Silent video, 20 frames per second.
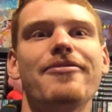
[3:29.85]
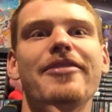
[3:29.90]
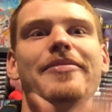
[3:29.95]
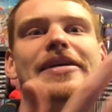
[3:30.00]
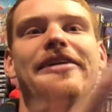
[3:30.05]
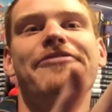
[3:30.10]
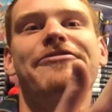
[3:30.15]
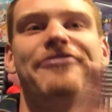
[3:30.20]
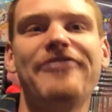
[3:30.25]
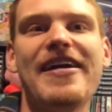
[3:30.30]
One of
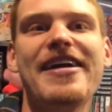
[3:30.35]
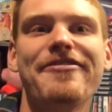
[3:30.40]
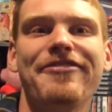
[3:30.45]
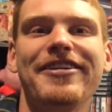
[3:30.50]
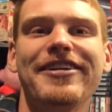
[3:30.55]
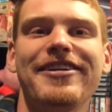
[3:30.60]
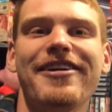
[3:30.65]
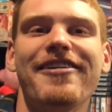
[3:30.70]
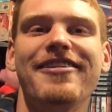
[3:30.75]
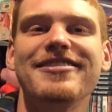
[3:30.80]
my
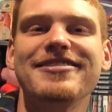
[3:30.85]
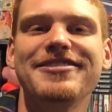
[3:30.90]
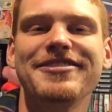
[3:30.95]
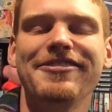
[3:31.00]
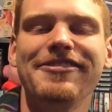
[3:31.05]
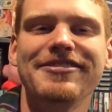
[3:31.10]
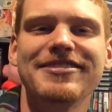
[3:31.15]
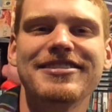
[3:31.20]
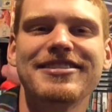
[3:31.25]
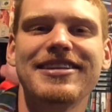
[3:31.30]
favorite
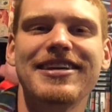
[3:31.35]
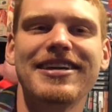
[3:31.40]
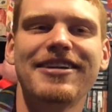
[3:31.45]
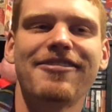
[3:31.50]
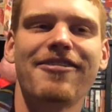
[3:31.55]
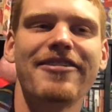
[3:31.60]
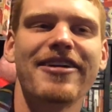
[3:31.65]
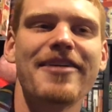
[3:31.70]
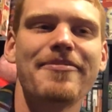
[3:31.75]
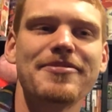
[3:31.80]
cartoons as a kid
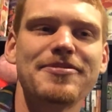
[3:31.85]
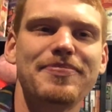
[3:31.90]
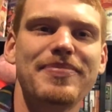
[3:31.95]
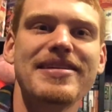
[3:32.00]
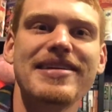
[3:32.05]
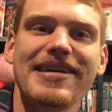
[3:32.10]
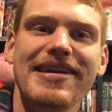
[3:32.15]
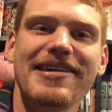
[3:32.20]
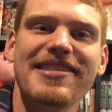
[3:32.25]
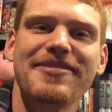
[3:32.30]
growing up was
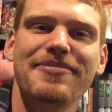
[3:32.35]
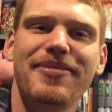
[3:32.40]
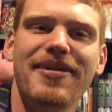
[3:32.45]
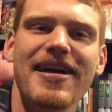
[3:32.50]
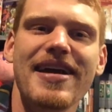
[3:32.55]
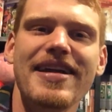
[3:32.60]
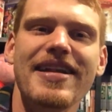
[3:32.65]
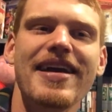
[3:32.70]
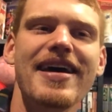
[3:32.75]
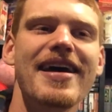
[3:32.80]
Pinky and the
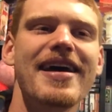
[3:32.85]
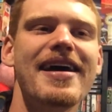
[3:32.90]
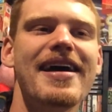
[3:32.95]
Brain.